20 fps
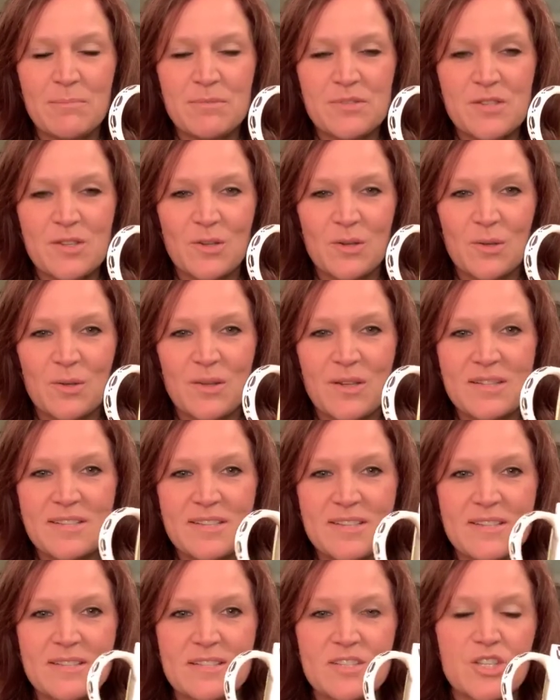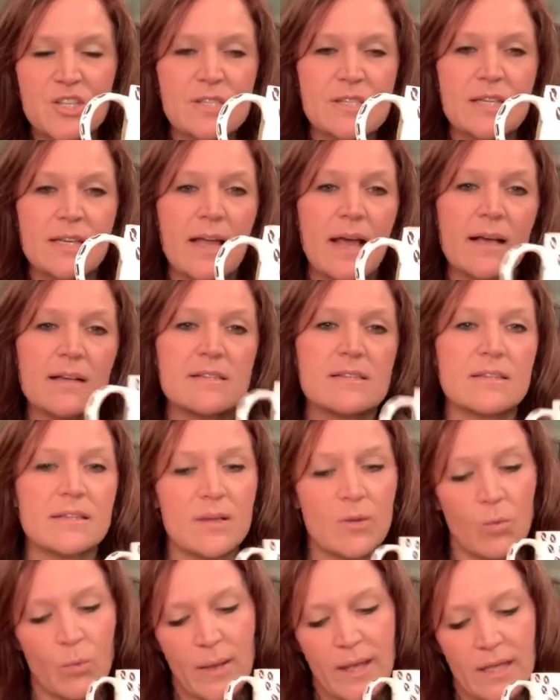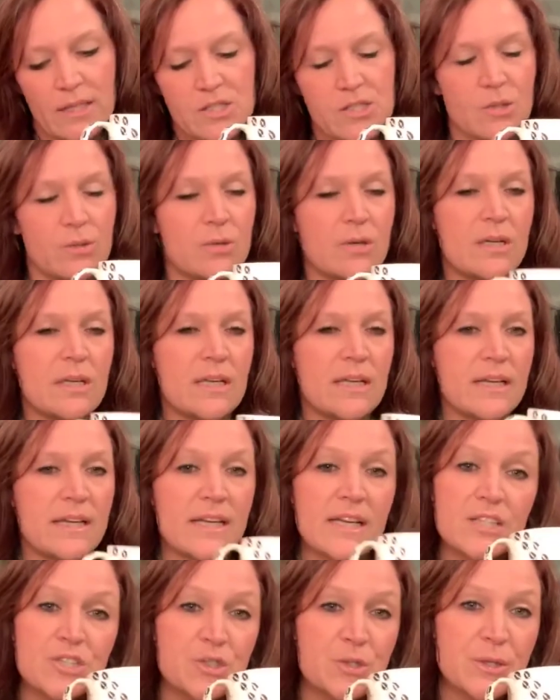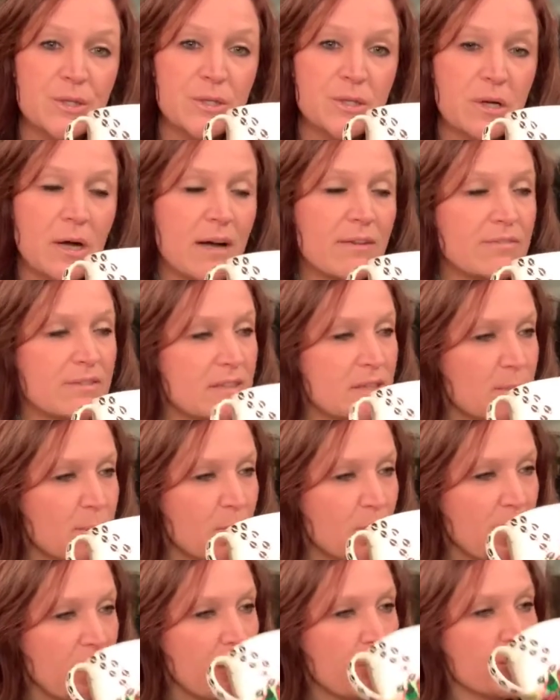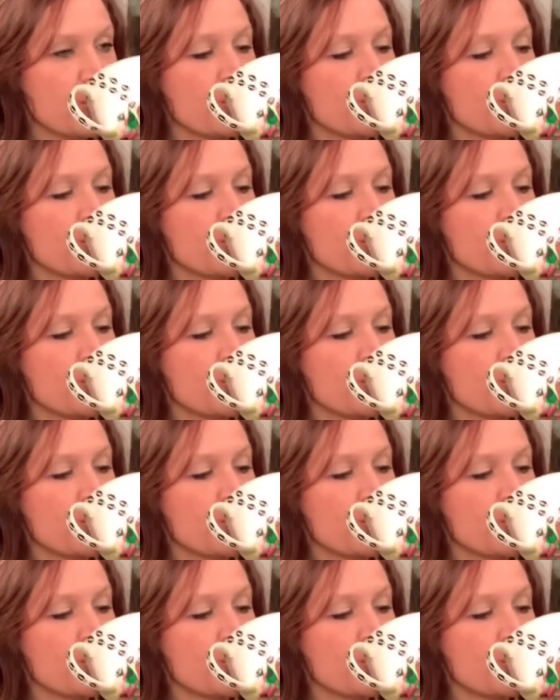So this is just an excellent way to enjoy your coffee in the morning.